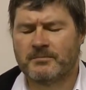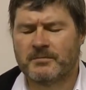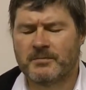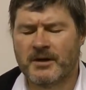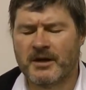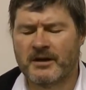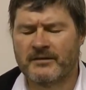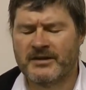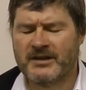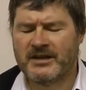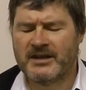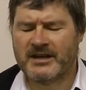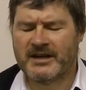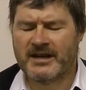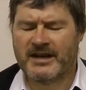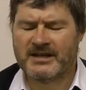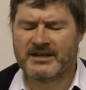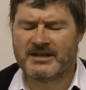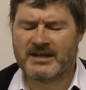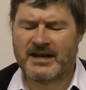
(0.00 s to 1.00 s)
couple of
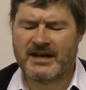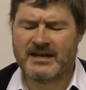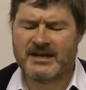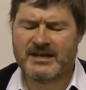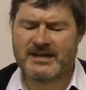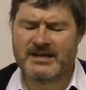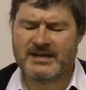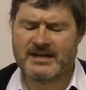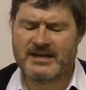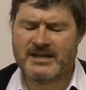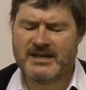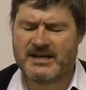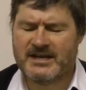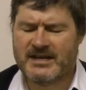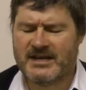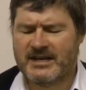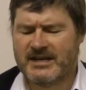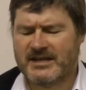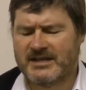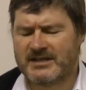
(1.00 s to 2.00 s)
indicator
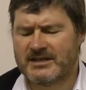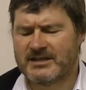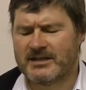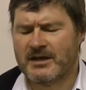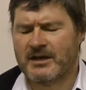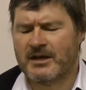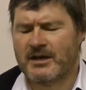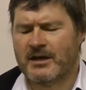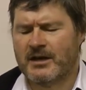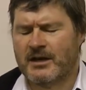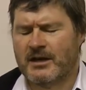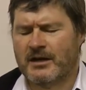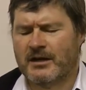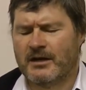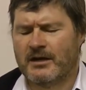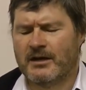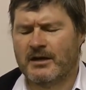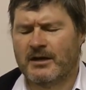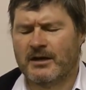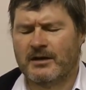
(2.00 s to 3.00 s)
LEDs,
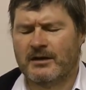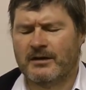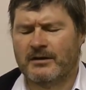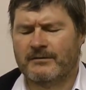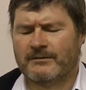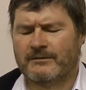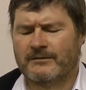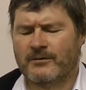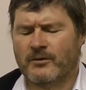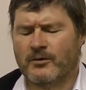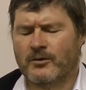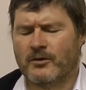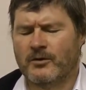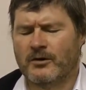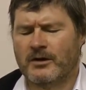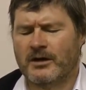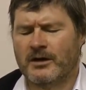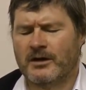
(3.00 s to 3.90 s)
for